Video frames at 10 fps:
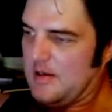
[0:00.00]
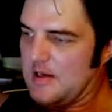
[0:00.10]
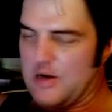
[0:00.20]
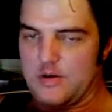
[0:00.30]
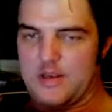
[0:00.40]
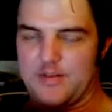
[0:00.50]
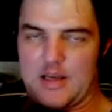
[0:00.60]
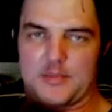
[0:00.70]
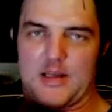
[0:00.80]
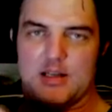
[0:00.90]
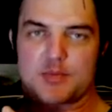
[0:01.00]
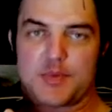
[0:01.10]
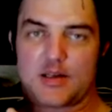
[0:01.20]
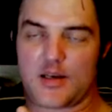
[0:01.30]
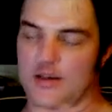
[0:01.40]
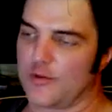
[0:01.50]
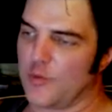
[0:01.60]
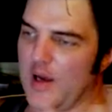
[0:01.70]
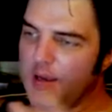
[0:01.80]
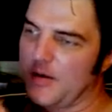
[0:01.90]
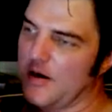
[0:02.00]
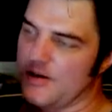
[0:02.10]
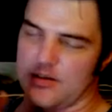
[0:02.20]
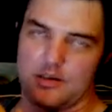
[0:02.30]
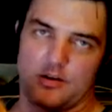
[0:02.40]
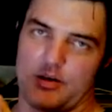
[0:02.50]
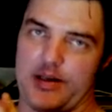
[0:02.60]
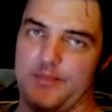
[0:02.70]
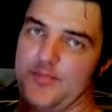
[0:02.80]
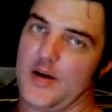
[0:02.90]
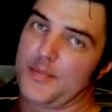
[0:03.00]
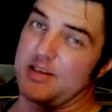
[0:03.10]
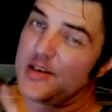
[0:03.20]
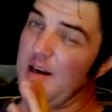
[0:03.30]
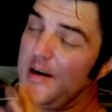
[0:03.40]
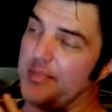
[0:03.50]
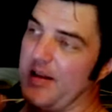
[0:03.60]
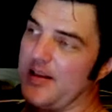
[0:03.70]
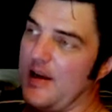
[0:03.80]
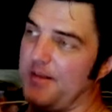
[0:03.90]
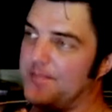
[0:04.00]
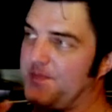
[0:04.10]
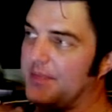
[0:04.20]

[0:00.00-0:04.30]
you know, give you updates. But the wine bar is looking great. I'm excited about that,